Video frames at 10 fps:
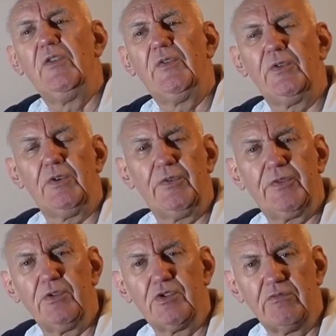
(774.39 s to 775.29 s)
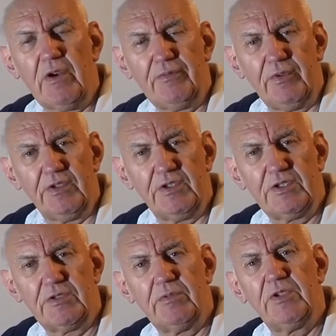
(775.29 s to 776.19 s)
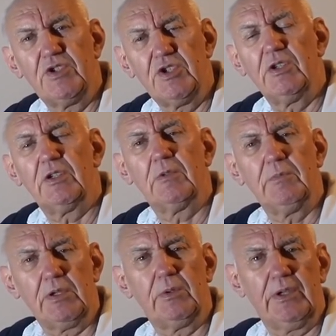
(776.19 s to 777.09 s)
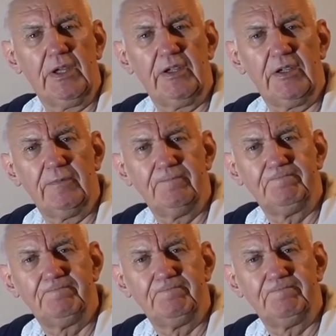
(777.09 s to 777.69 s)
for future reference, which uh, can be quite handy.